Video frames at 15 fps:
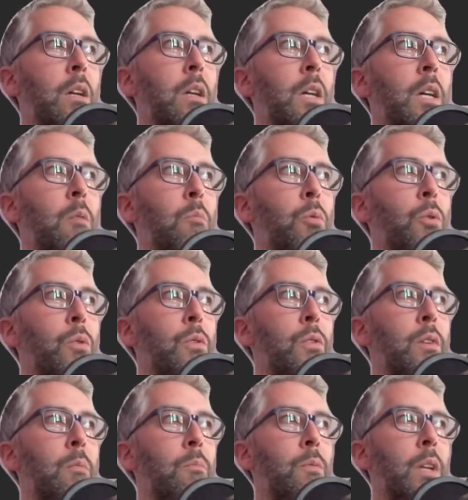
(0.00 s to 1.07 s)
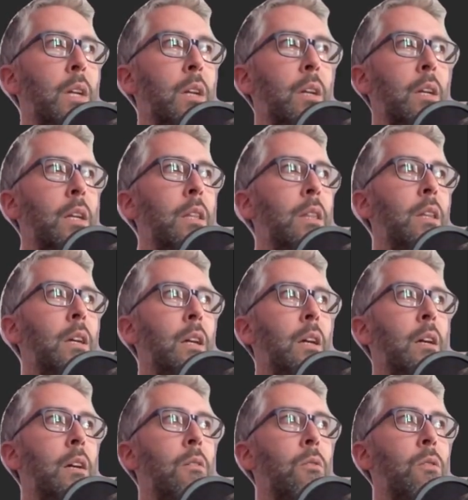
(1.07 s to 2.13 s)
input something in
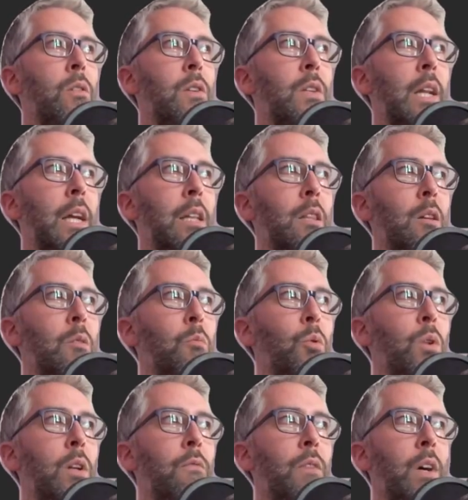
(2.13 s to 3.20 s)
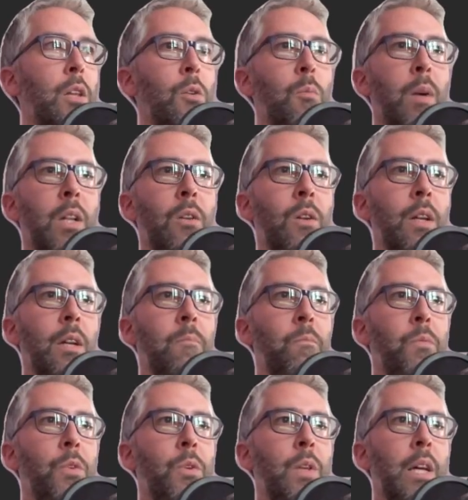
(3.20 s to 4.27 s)
there or select the boolean value manually.
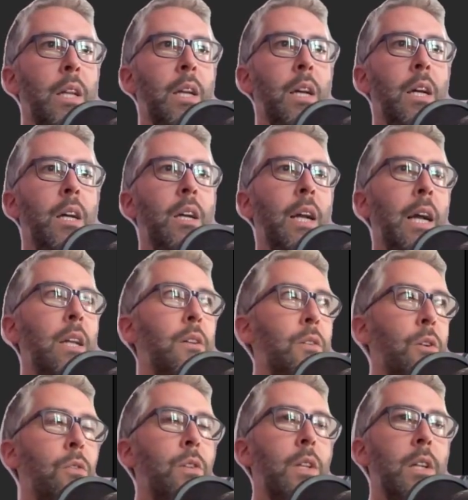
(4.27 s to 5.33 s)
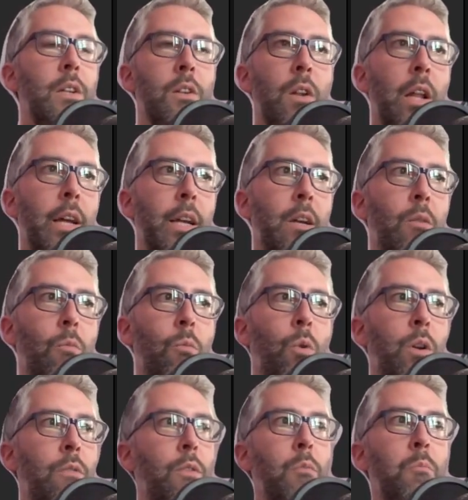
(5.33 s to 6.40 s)
So that kind of turns it into like one
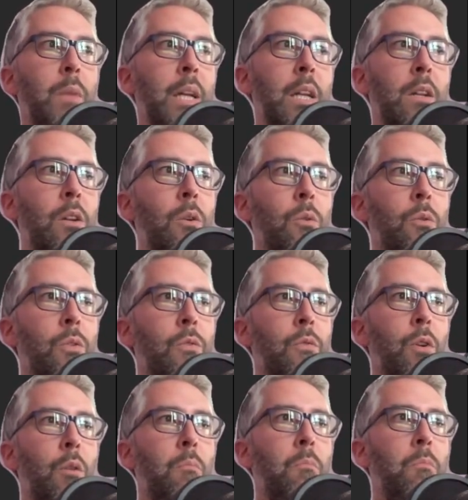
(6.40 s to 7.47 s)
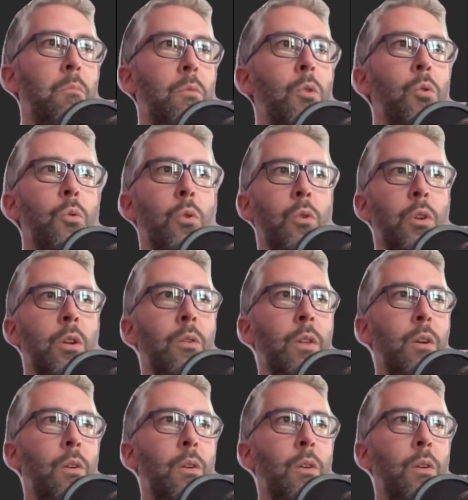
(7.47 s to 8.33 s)
of the main nodes from Noodle. You know, they all